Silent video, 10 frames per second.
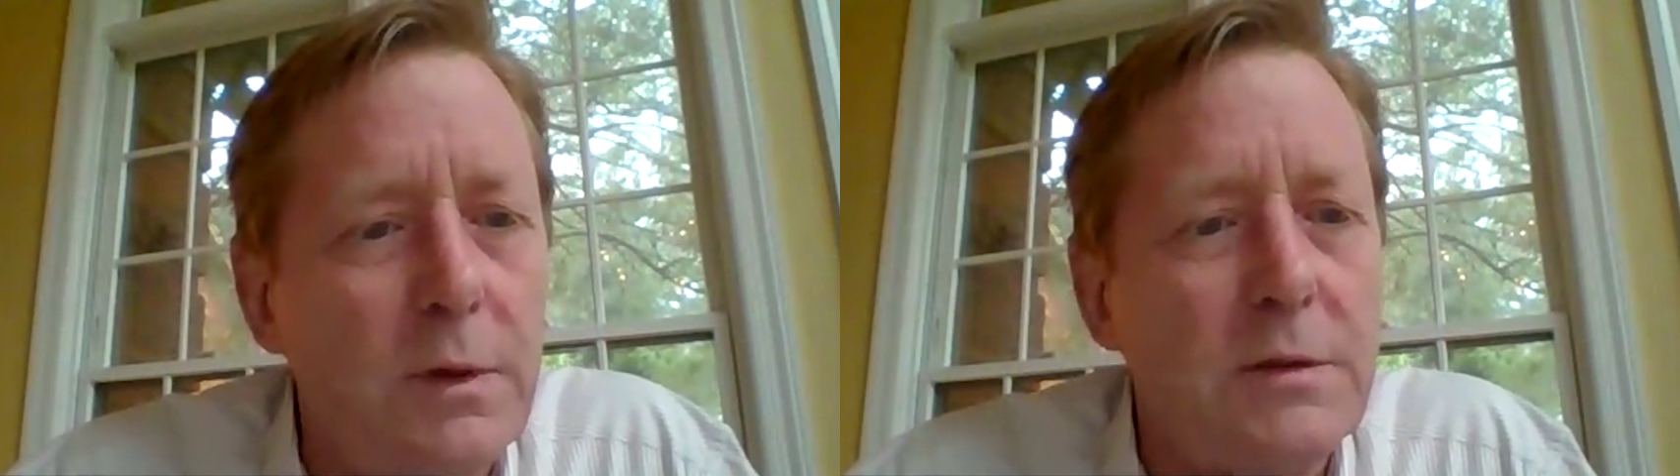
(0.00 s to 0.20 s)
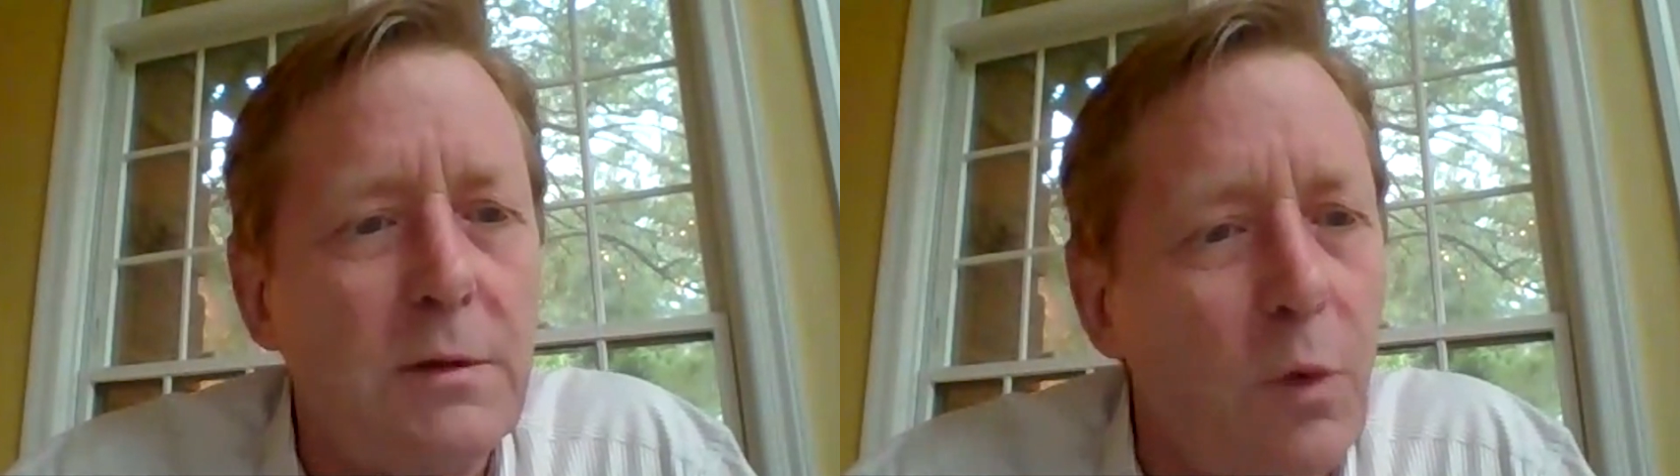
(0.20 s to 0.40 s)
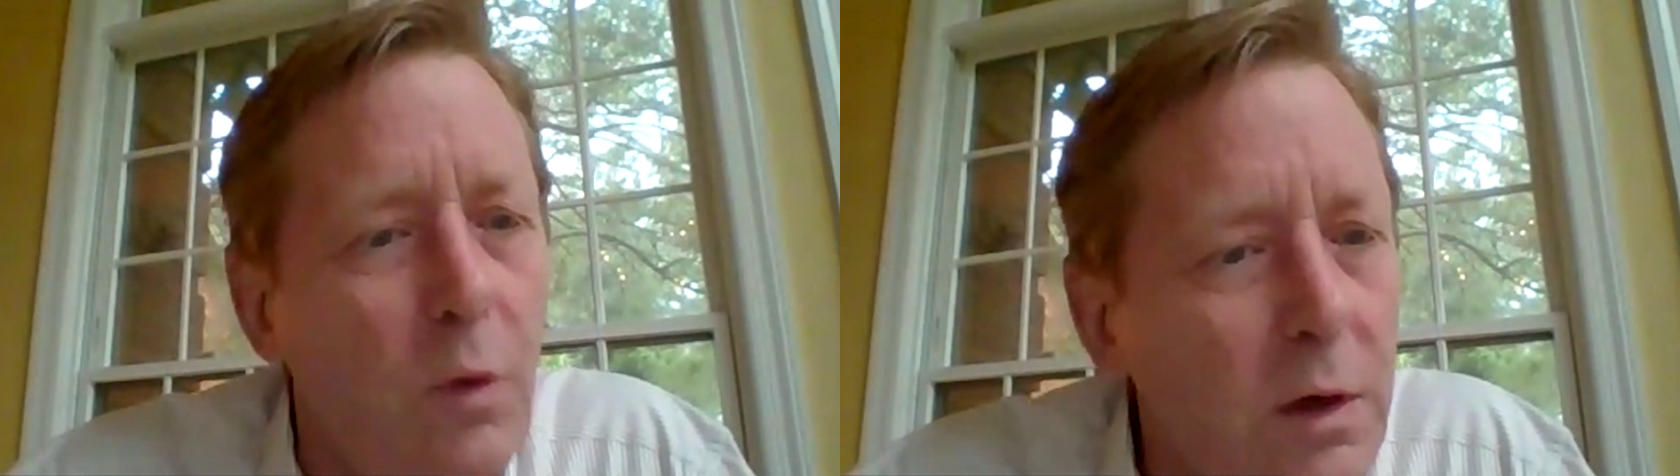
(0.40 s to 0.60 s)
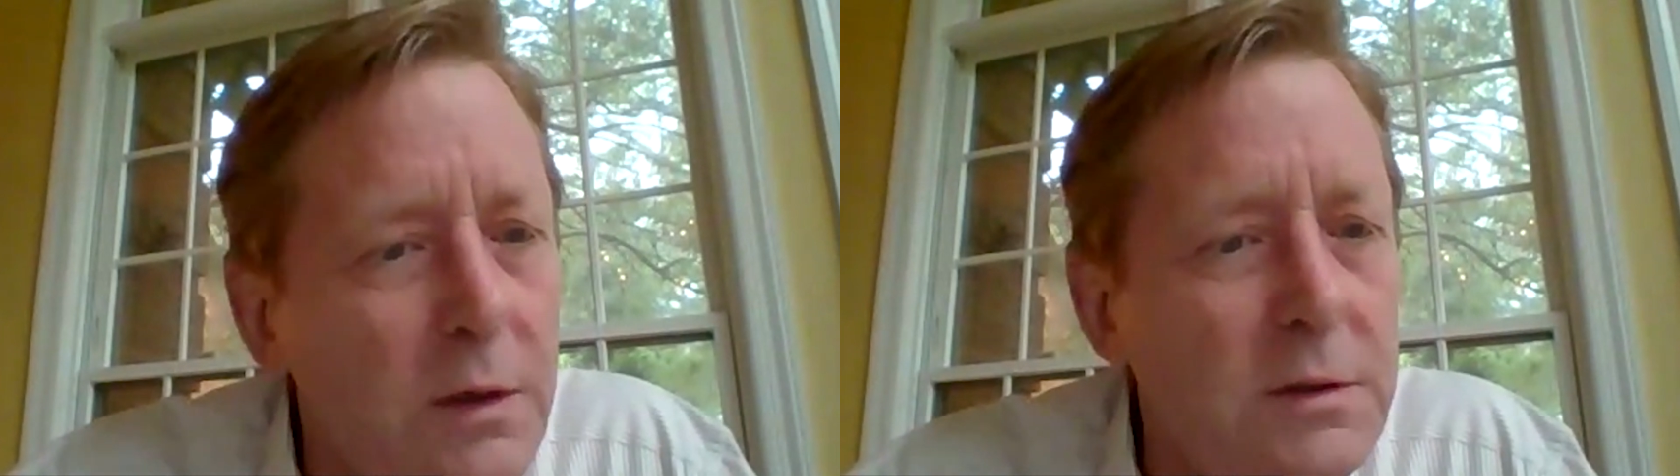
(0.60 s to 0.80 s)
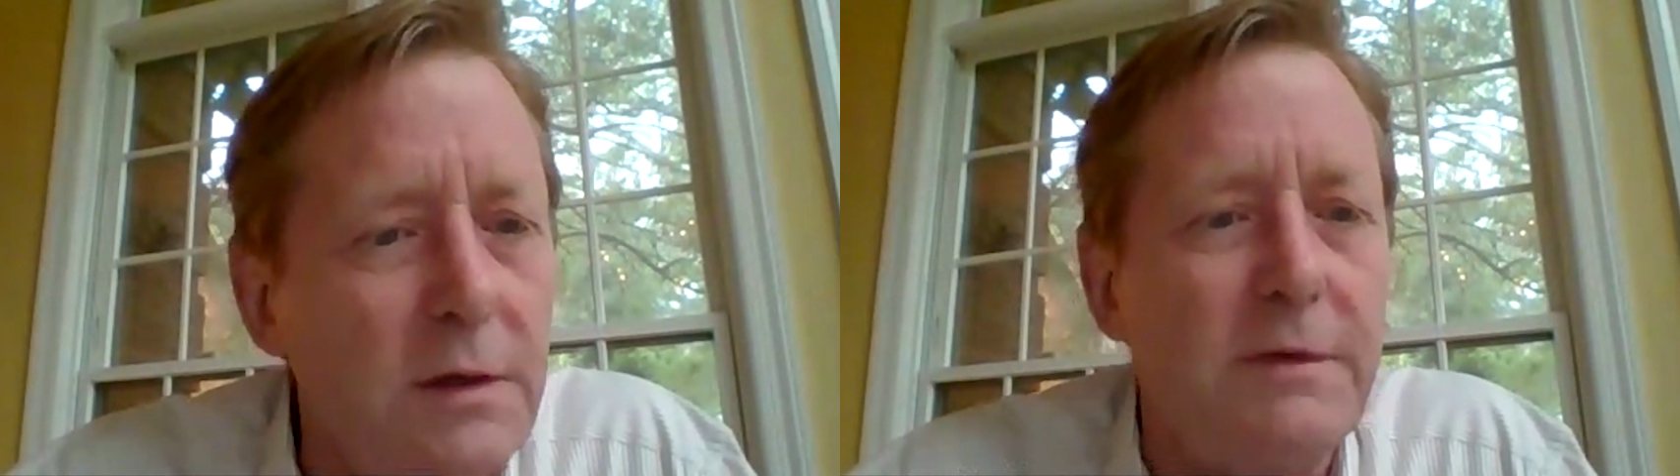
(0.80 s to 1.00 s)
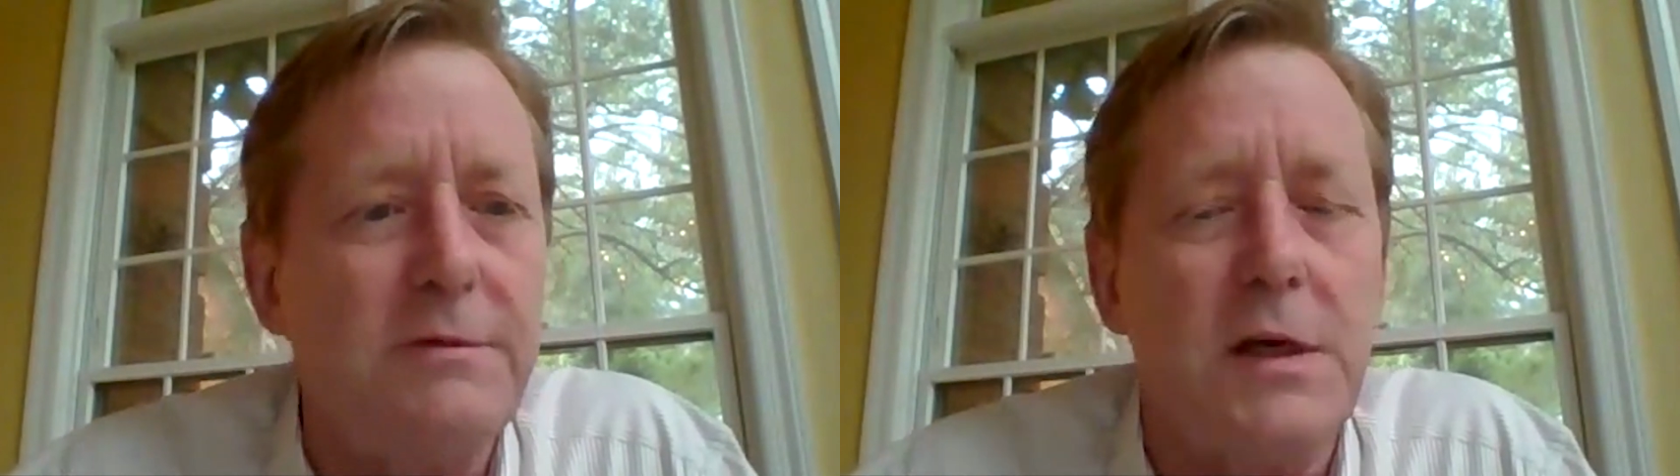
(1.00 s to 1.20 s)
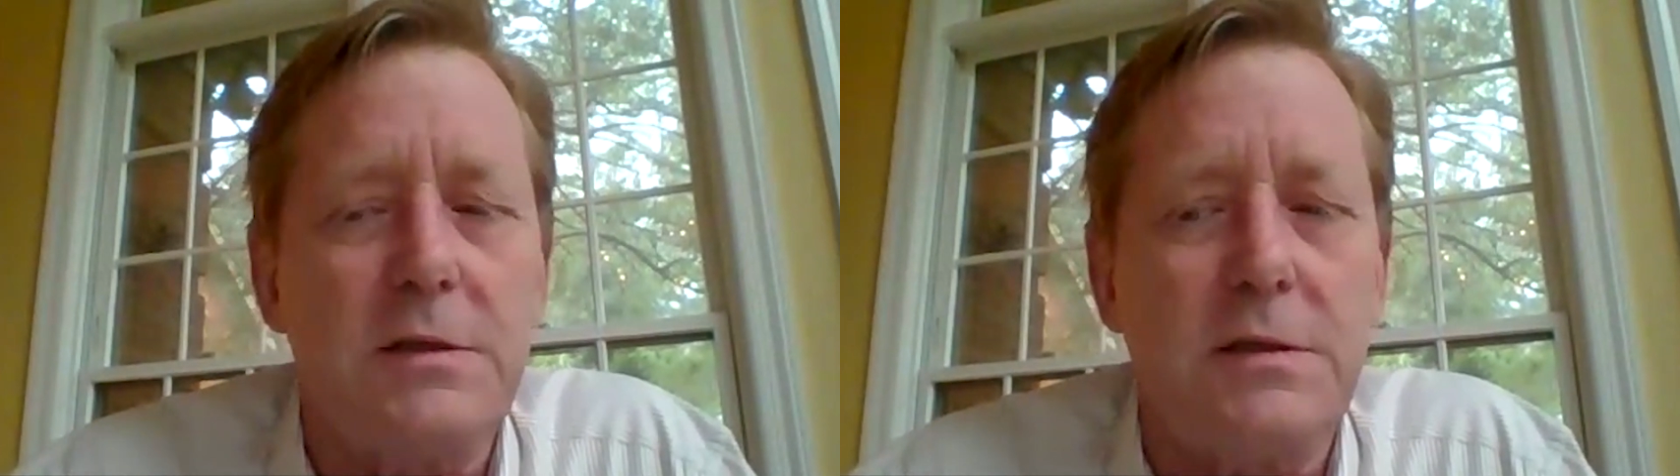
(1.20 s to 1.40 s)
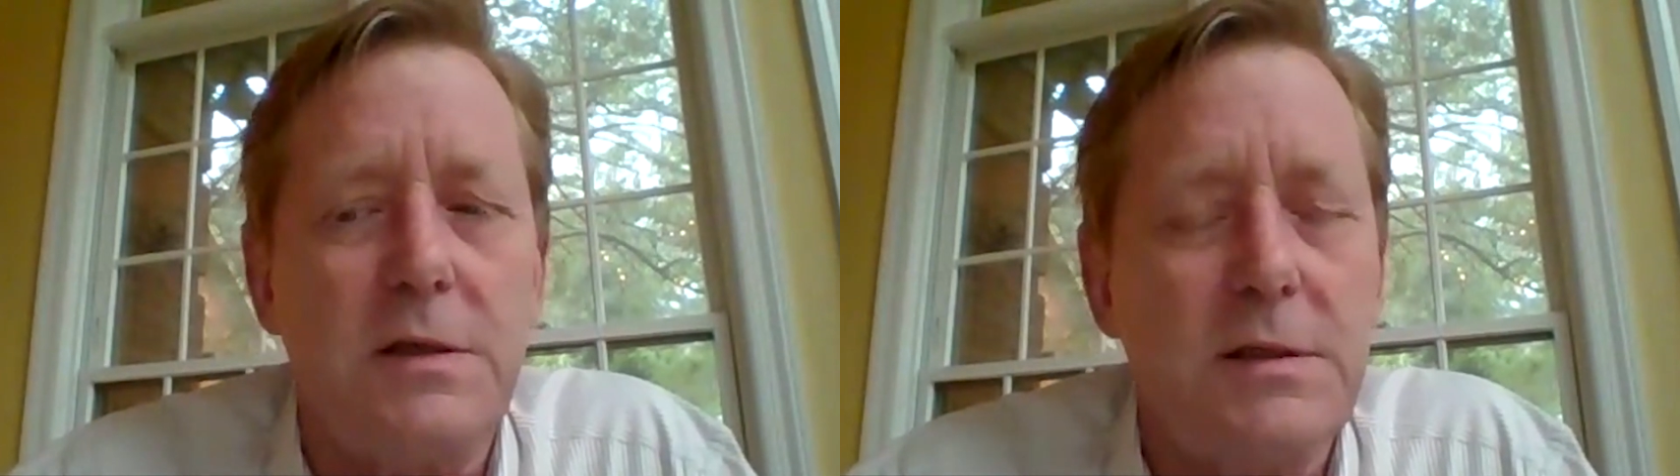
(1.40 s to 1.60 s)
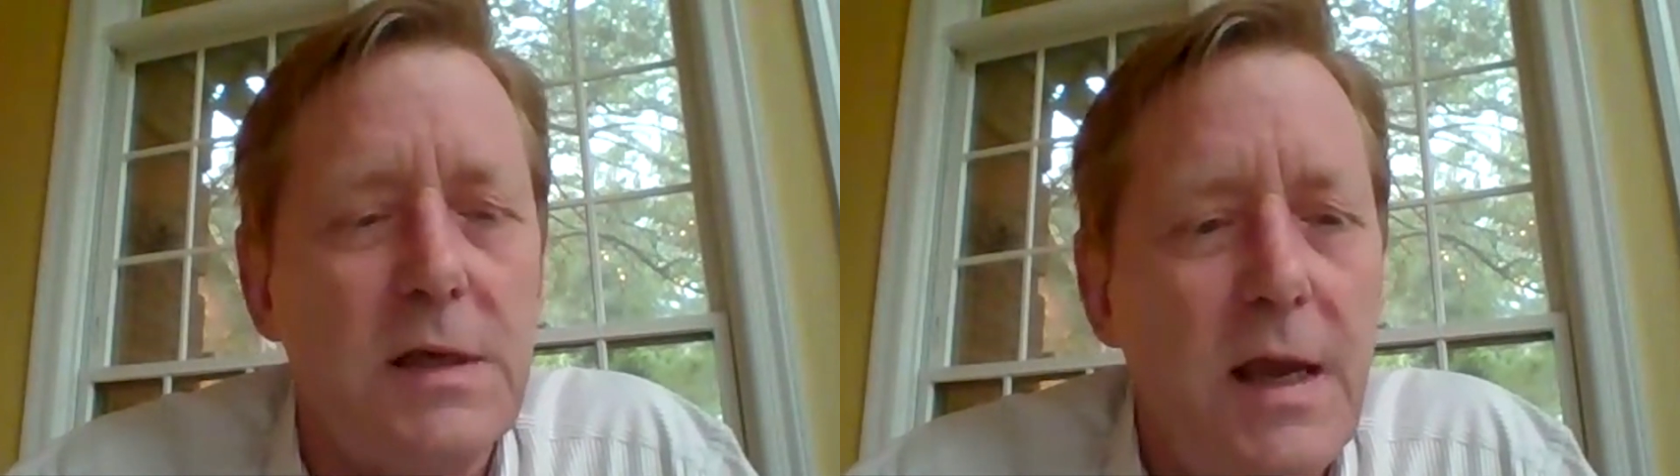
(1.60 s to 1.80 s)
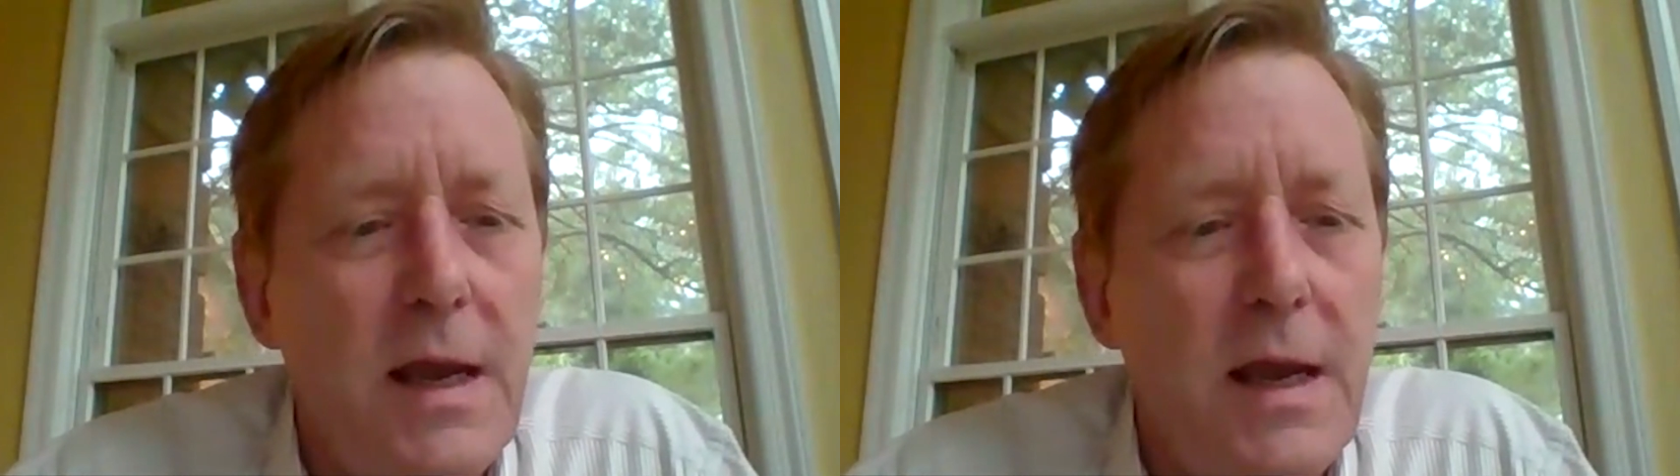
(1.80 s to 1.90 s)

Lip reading: with some more conservative justices,